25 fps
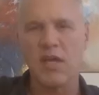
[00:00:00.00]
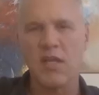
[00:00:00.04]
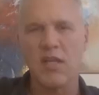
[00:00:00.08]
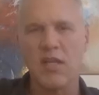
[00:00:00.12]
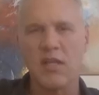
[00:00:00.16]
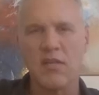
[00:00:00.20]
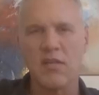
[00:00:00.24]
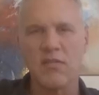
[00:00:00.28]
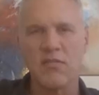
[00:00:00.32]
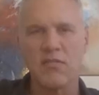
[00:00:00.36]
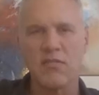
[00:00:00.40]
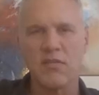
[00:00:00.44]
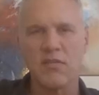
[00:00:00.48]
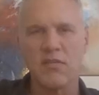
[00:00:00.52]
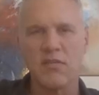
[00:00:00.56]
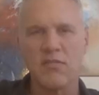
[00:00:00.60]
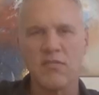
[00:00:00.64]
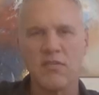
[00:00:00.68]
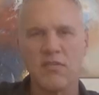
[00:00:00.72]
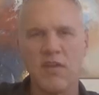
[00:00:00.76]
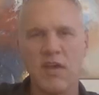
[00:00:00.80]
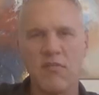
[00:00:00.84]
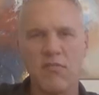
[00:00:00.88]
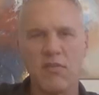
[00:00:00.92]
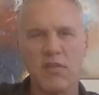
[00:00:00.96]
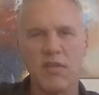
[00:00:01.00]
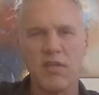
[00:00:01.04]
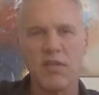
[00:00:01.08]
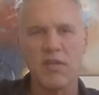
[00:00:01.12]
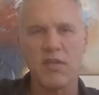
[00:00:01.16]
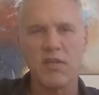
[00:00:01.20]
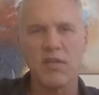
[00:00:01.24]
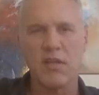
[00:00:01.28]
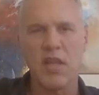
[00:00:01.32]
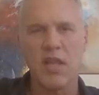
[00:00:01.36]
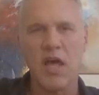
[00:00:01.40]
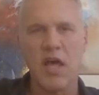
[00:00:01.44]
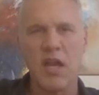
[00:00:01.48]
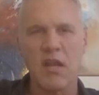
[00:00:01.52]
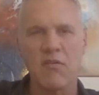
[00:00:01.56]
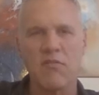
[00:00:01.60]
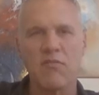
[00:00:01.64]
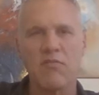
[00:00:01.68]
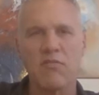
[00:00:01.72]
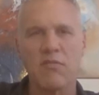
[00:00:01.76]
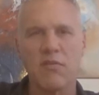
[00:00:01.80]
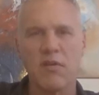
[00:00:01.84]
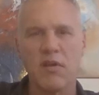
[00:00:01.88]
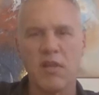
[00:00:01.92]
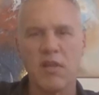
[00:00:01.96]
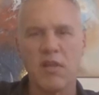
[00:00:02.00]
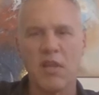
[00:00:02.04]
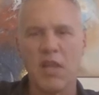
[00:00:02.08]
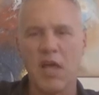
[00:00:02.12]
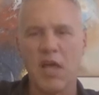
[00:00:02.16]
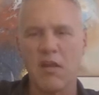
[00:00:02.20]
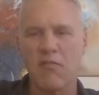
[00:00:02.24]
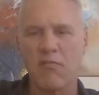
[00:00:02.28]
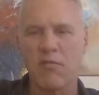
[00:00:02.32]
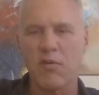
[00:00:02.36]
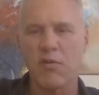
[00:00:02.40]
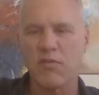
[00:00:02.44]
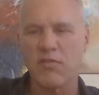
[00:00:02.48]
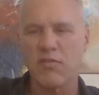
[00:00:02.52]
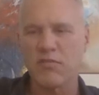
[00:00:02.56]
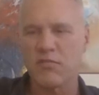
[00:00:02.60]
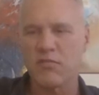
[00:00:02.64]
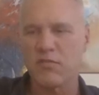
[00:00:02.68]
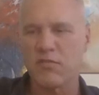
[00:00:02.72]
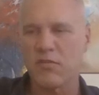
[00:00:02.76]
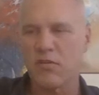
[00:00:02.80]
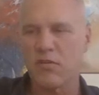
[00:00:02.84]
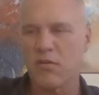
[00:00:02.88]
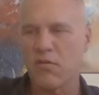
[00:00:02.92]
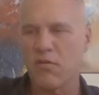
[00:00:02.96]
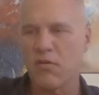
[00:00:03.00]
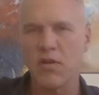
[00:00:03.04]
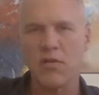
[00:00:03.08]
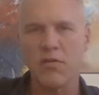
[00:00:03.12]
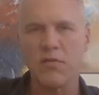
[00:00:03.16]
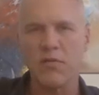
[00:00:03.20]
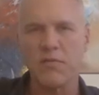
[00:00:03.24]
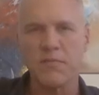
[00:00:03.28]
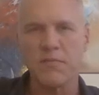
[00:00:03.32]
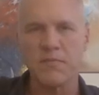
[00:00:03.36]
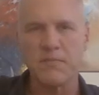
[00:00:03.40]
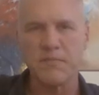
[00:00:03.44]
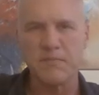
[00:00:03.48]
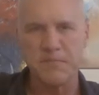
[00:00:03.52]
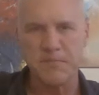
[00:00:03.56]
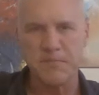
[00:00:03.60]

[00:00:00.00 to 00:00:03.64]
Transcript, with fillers: that is is definitely a lot of a lot of what's critical